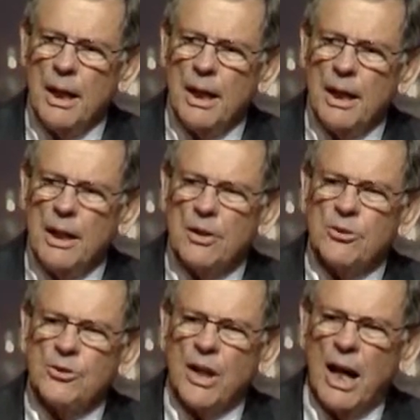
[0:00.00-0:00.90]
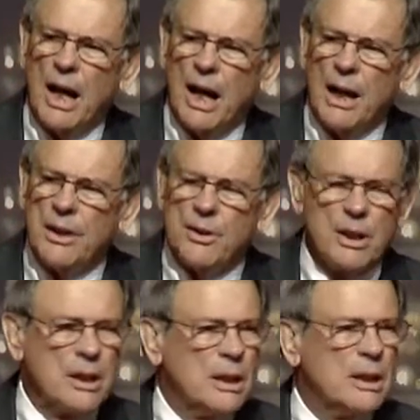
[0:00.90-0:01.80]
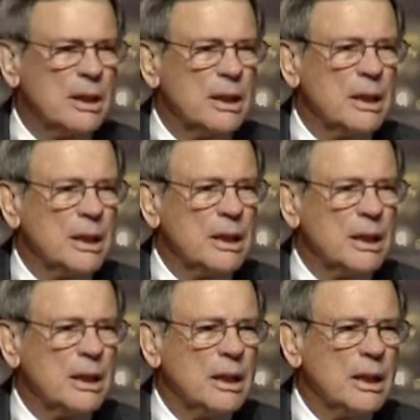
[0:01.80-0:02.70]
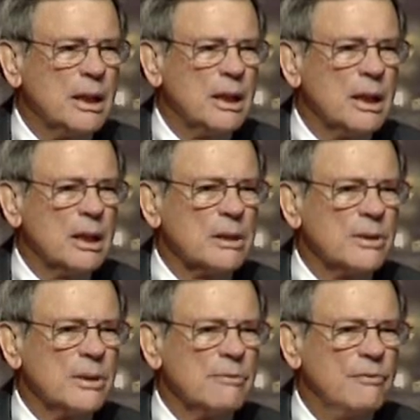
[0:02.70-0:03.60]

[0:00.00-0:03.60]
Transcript: He assigned his